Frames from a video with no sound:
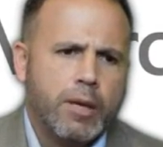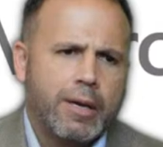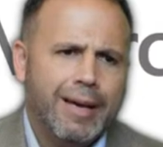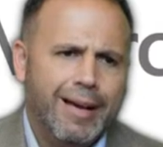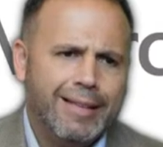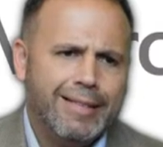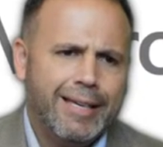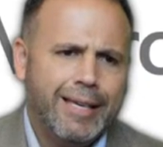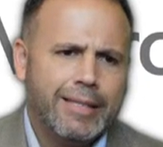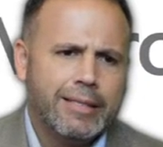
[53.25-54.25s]

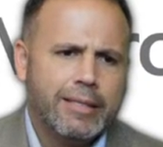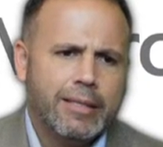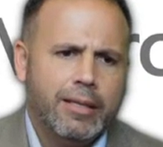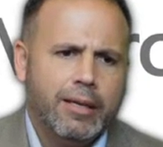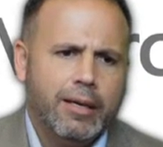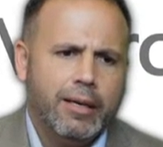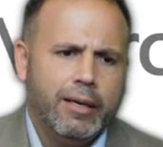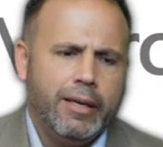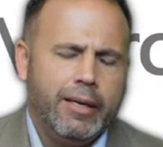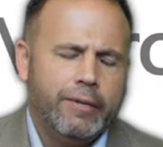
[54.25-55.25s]
content,
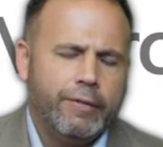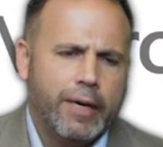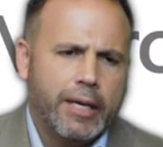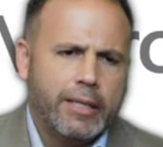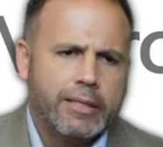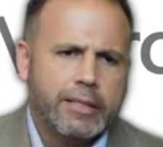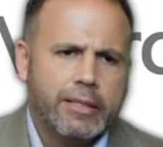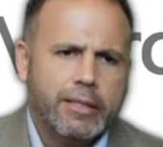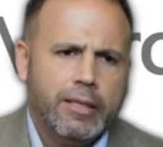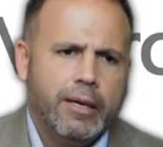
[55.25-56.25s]
invites,
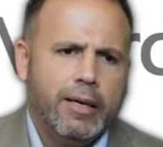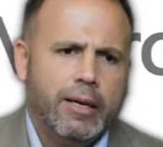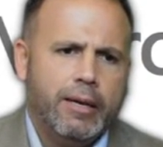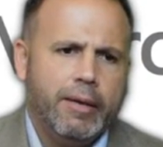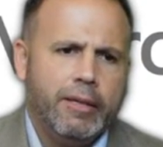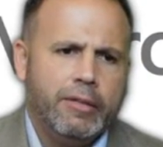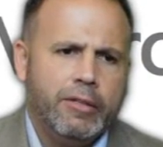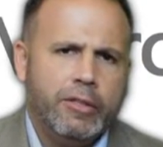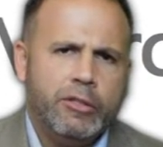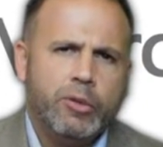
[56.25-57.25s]

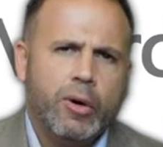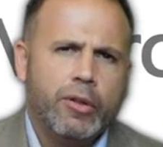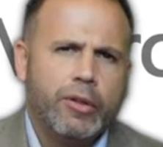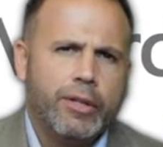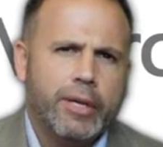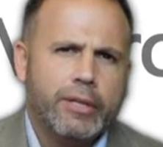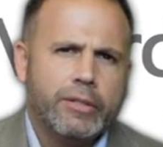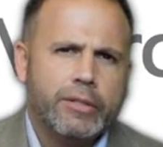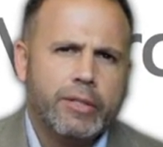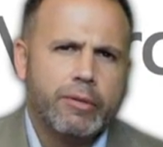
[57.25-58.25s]
and do all the
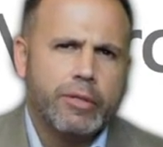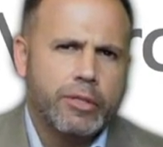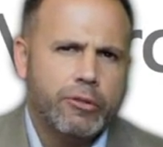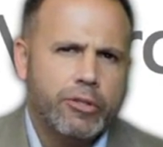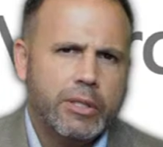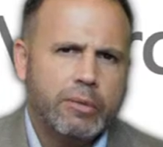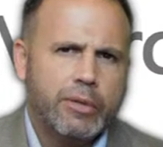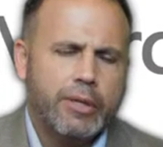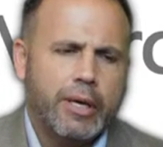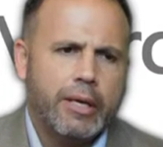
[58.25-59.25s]
things that are associated
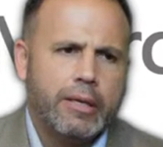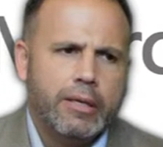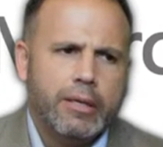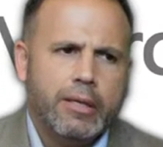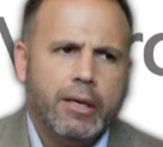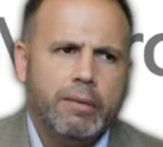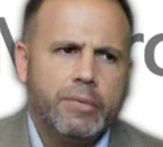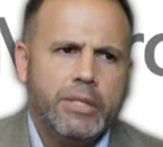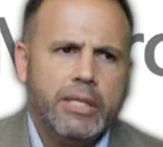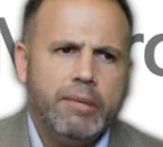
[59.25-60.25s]
with that
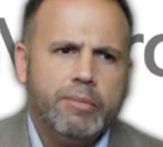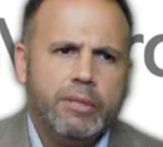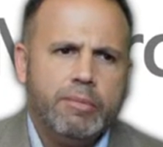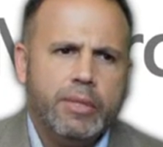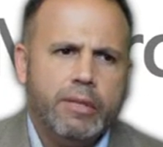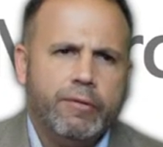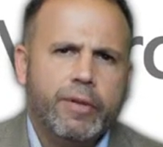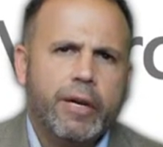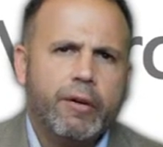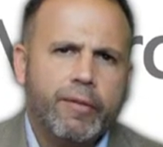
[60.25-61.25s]
seemed to be
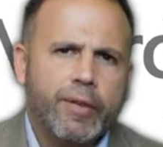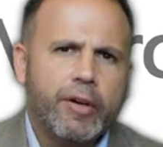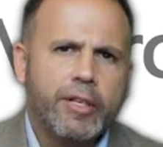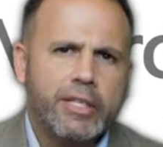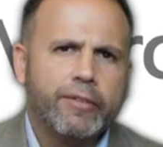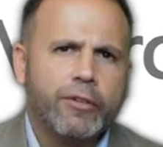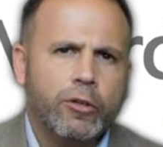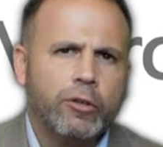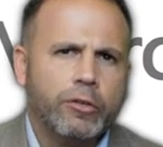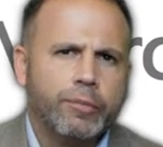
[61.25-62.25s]
very, very
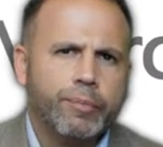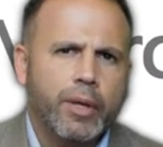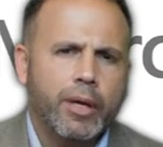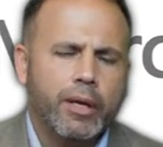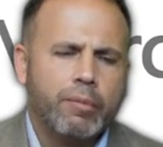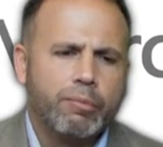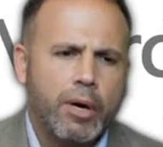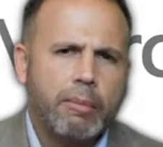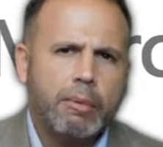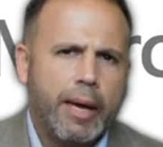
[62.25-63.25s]
difficult and
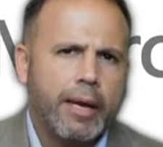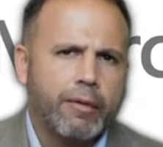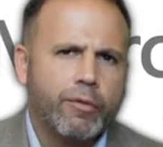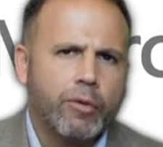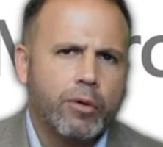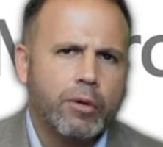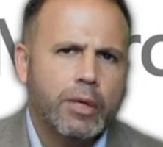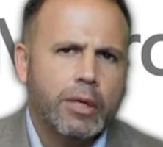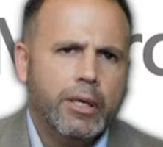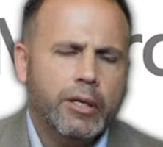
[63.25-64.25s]
problematic for
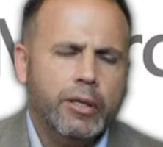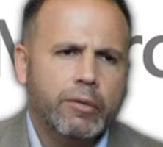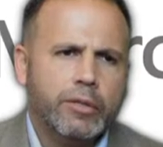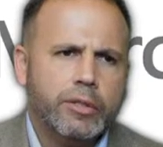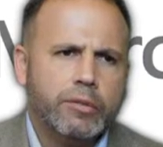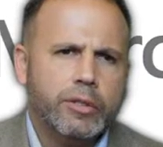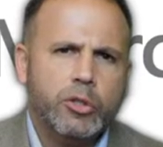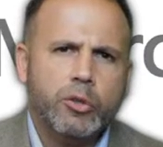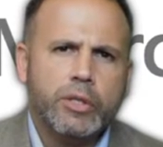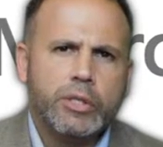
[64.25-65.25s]
to
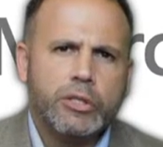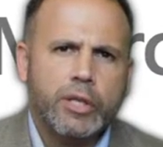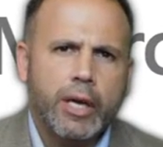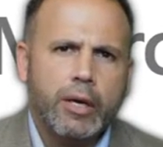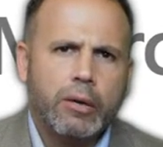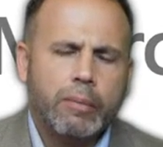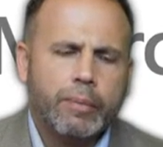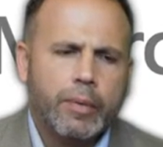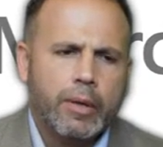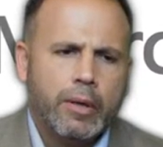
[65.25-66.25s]
do this at scale.
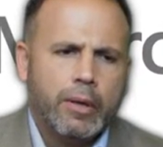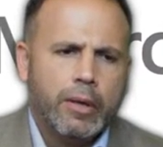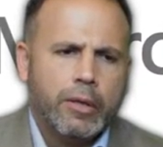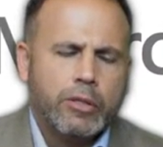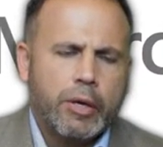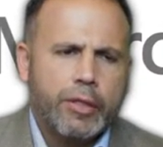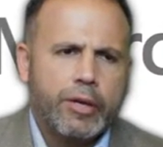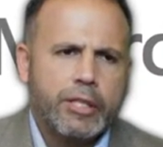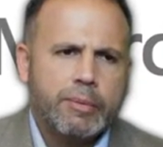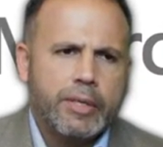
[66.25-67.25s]
So I
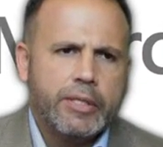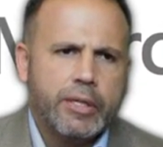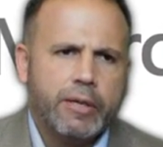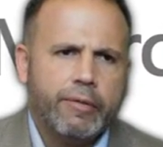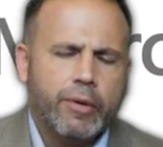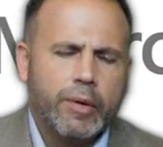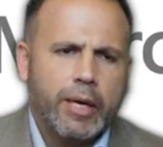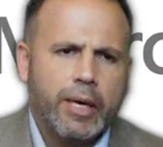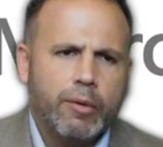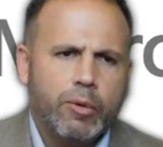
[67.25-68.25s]
thought to myself,
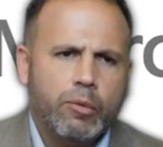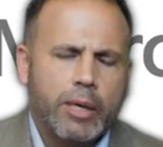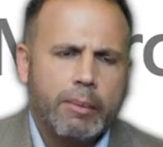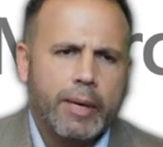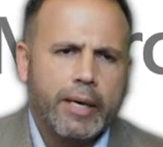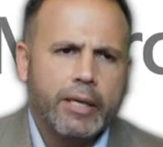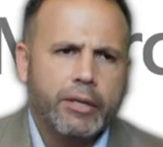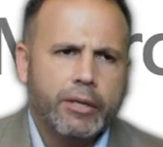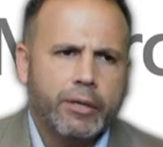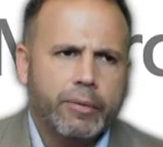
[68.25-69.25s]
okay, well, what am I going to
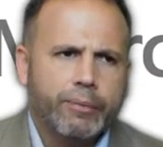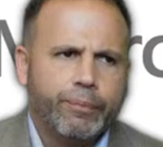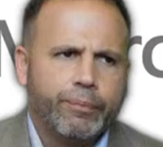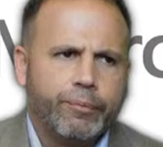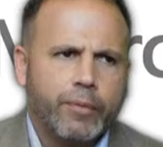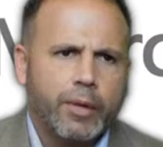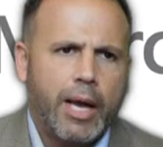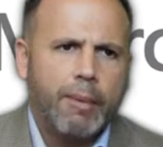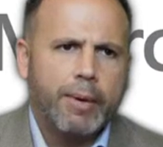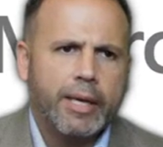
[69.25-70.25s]
do?
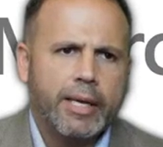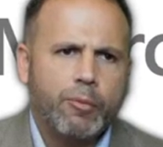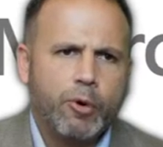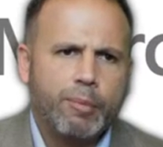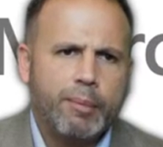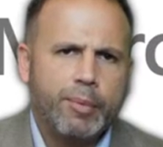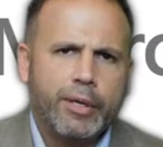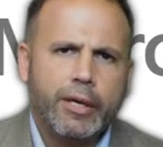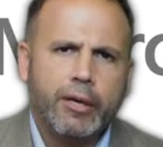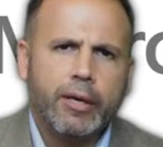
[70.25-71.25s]
How am I going to get more people
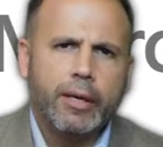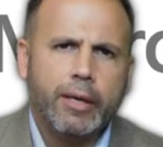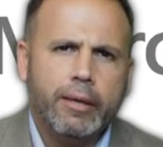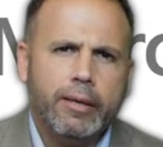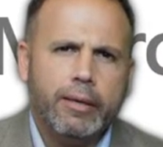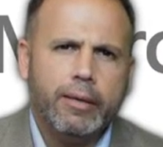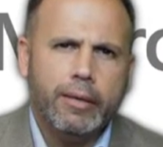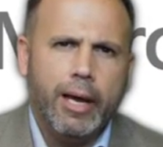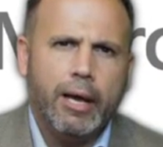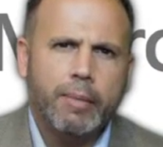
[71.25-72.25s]
here, and
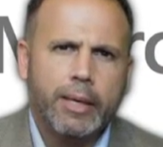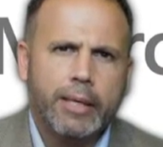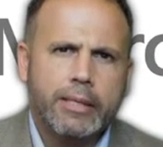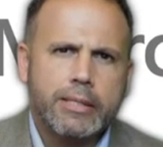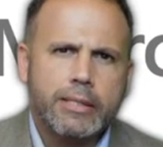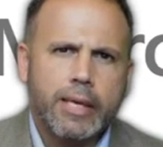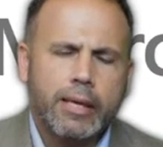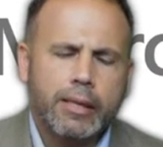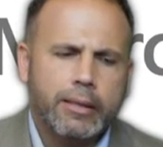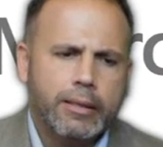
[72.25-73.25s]
how am I going to
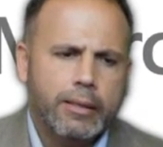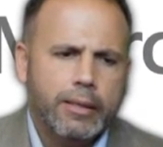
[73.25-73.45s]
scale it?